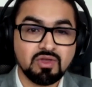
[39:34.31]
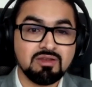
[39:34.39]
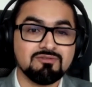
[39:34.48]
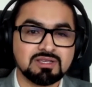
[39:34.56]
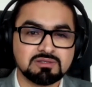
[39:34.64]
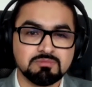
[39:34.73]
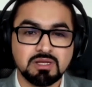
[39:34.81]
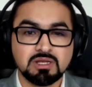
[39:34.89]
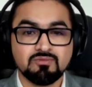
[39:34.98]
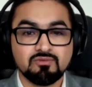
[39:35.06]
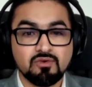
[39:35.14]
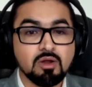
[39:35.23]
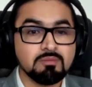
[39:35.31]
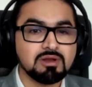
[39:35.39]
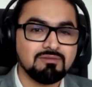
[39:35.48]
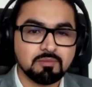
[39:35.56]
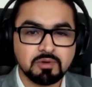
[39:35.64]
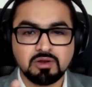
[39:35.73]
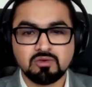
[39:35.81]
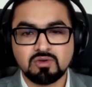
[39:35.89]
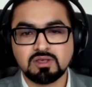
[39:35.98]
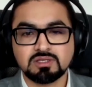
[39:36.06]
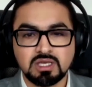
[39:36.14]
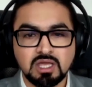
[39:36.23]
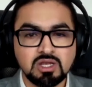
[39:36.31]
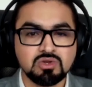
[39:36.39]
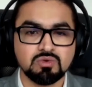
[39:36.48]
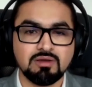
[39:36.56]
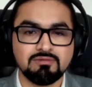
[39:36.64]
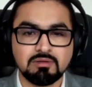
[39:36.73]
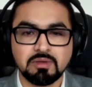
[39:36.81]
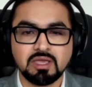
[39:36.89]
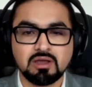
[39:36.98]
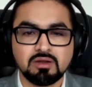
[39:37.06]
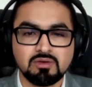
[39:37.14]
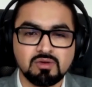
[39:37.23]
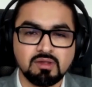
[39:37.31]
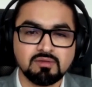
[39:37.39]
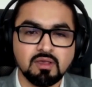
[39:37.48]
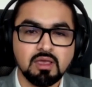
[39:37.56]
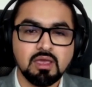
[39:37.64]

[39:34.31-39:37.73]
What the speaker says: investment from developed countries into developing countries.